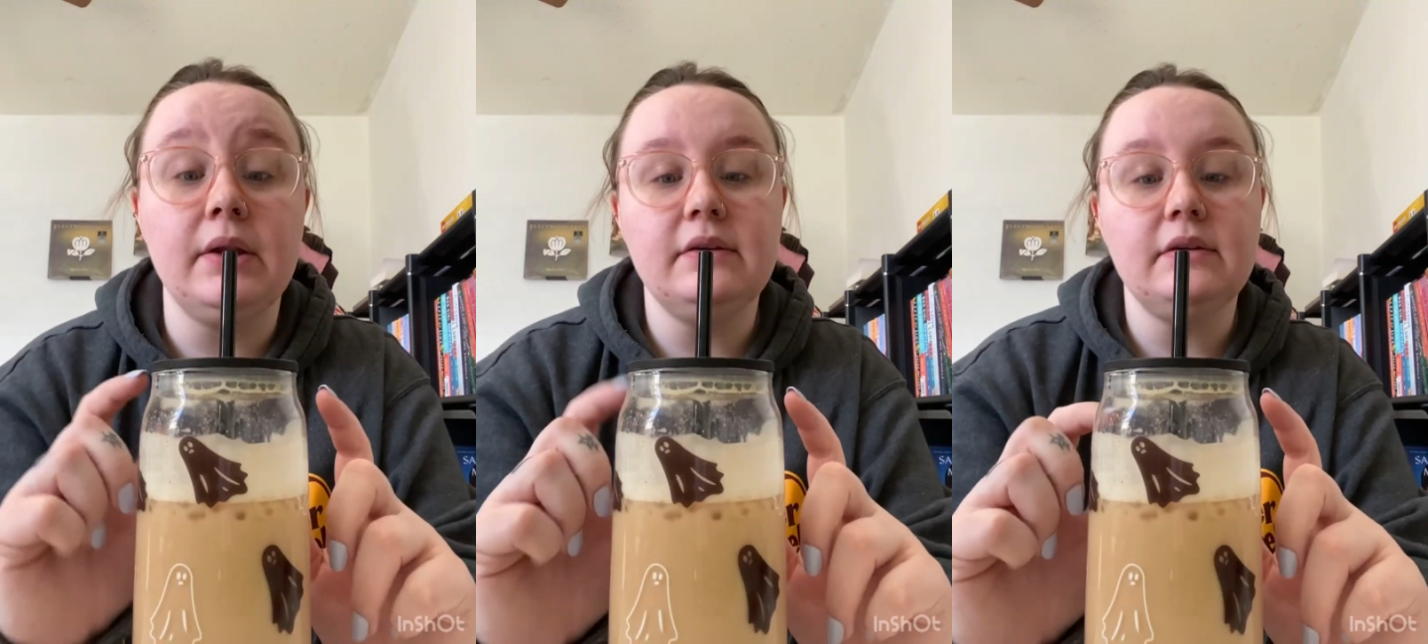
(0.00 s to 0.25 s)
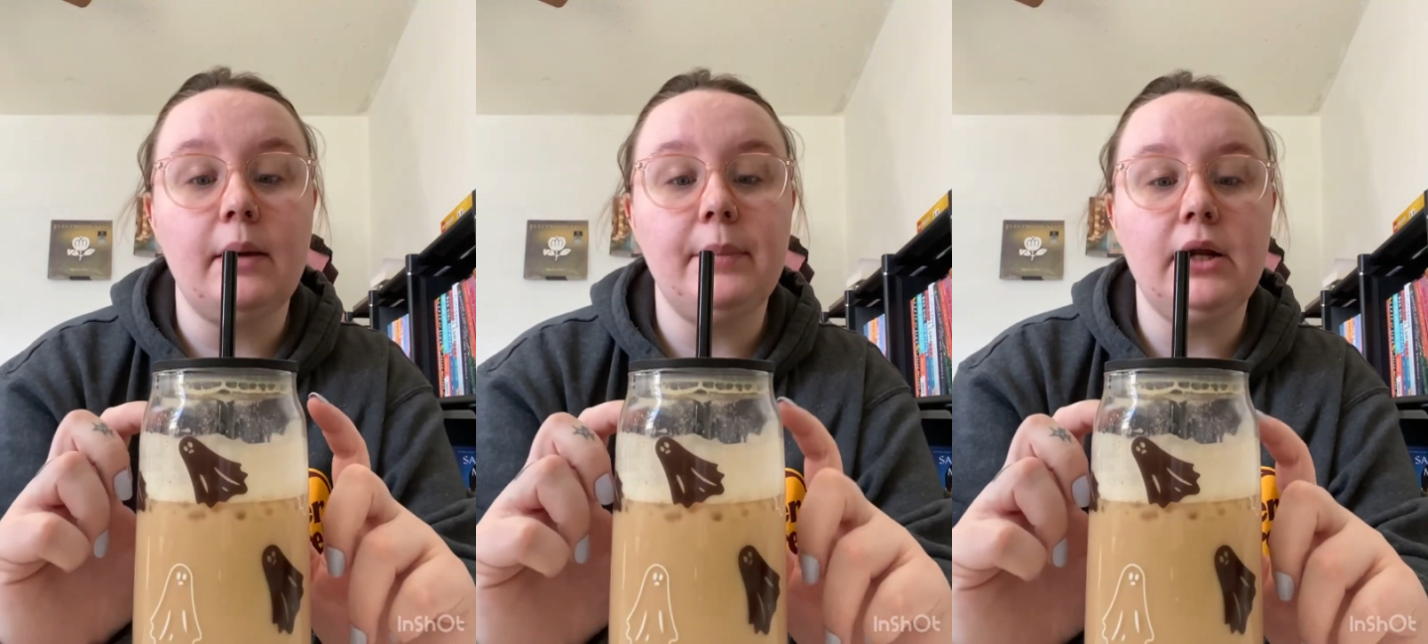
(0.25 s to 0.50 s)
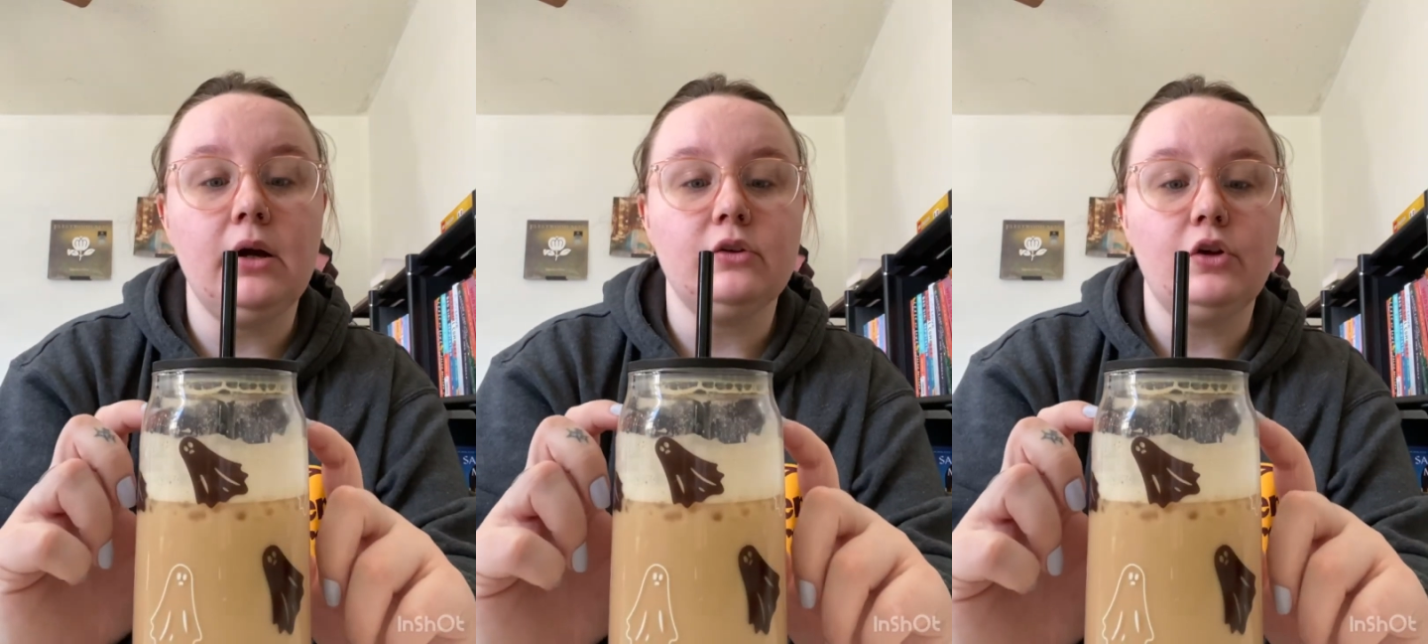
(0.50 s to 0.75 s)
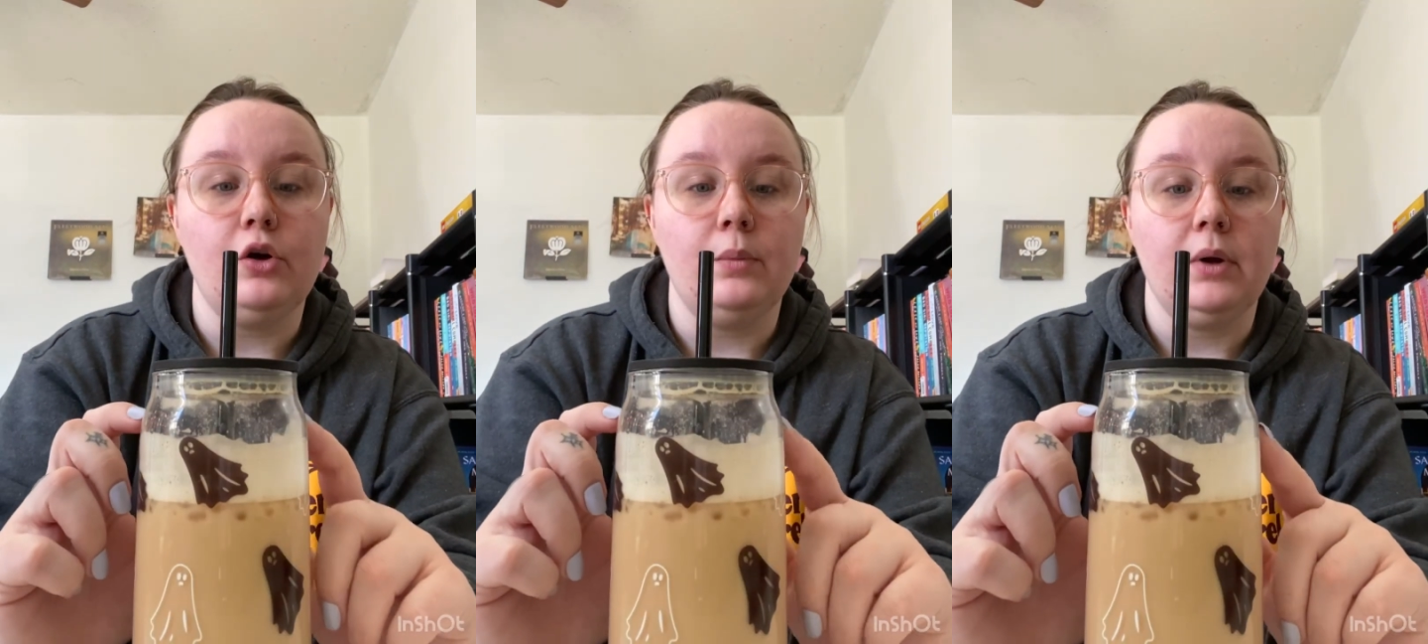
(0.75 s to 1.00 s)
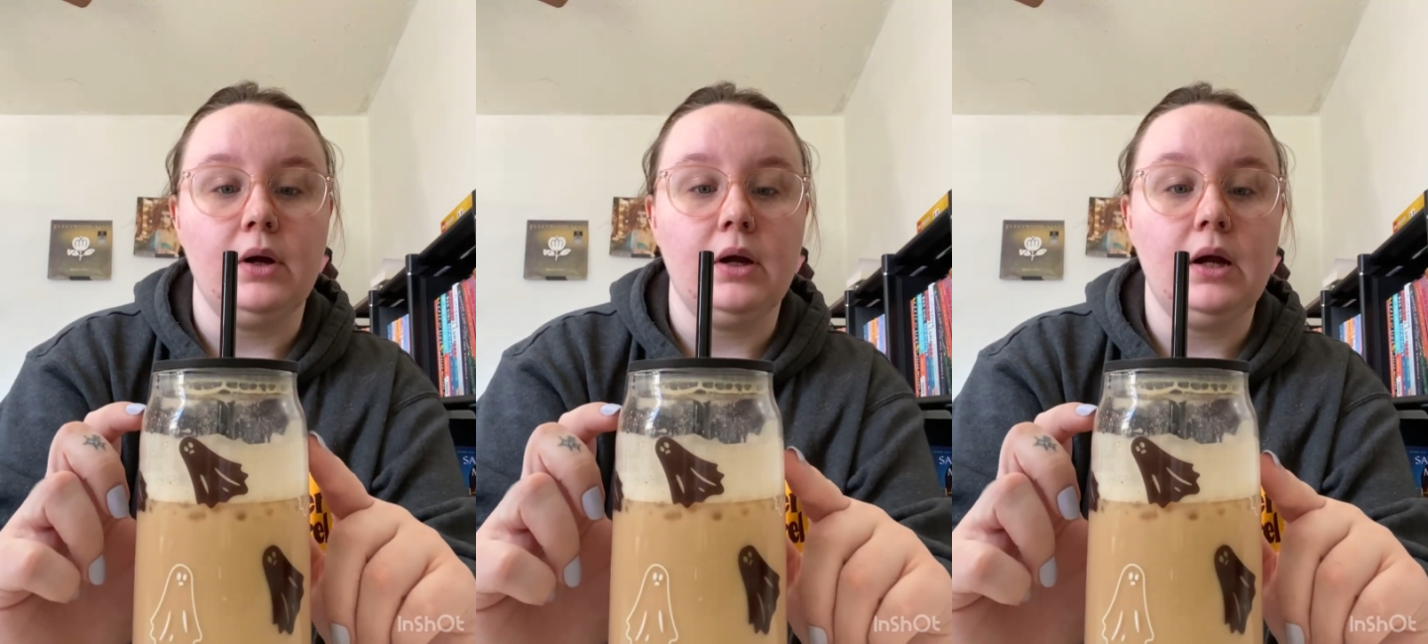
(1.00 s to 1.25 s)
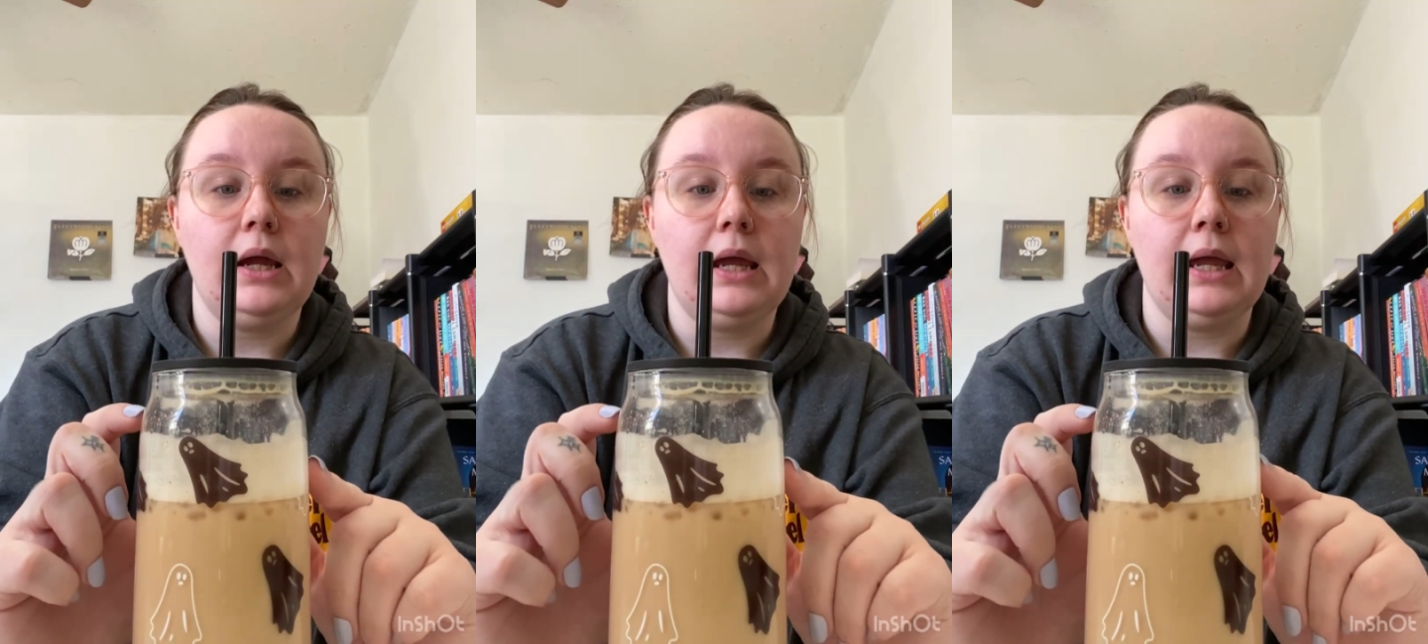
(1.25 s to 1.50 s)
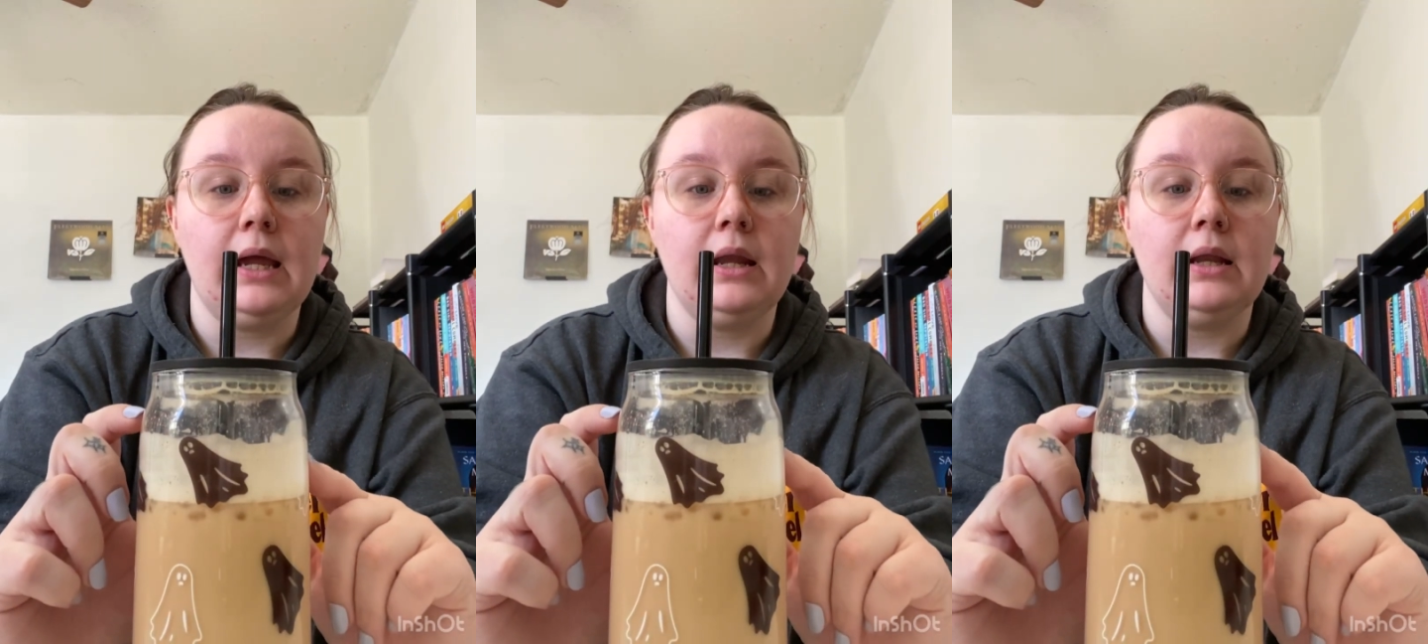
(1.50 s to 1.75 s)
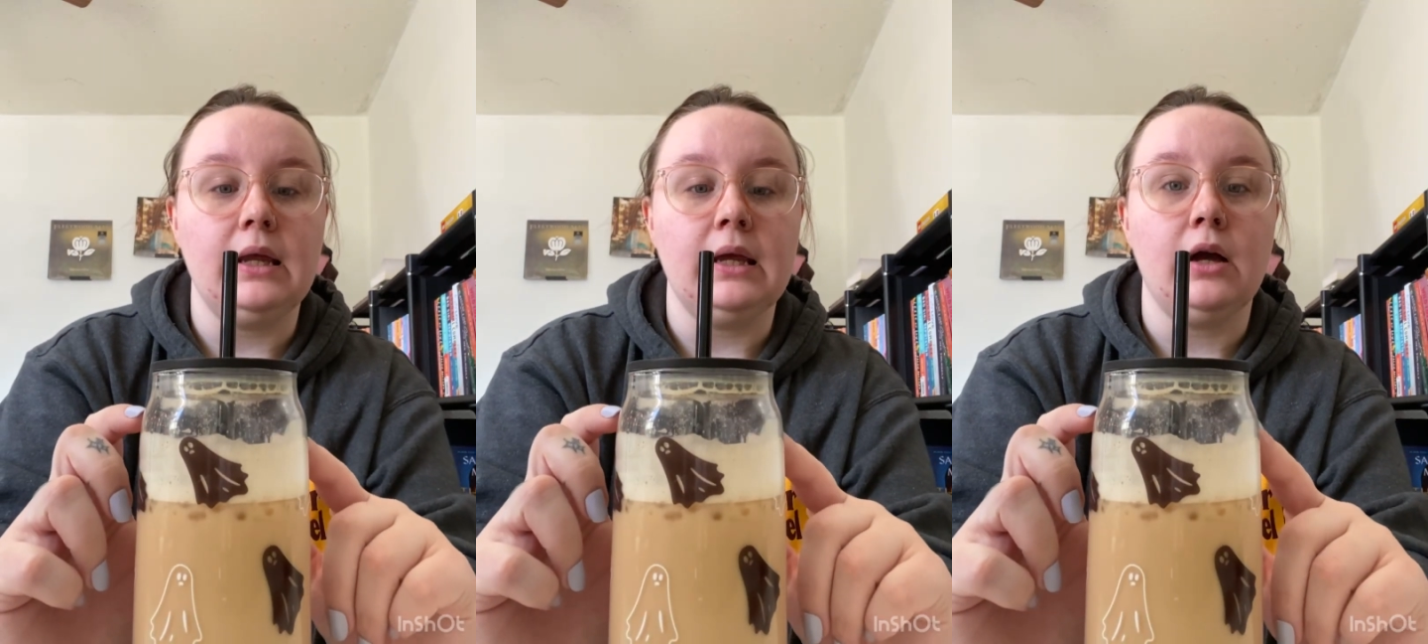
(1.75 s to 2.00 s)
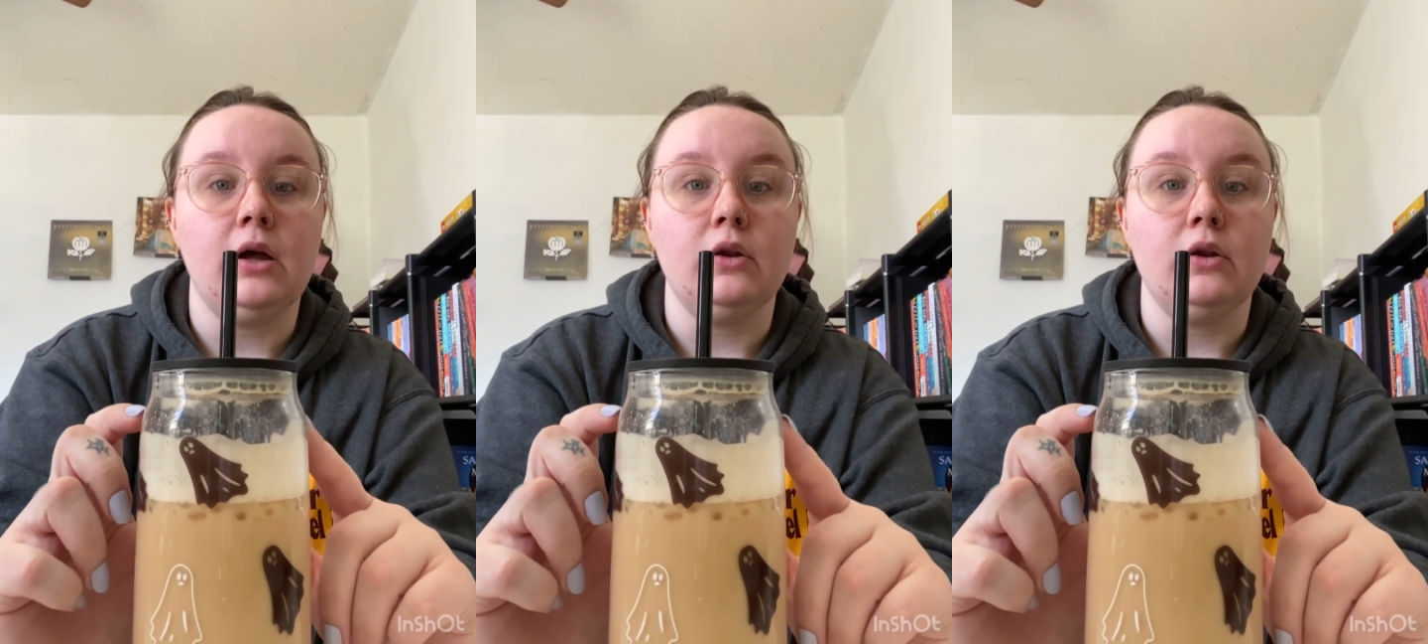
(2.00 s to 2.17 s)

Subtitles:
this cup in October and it got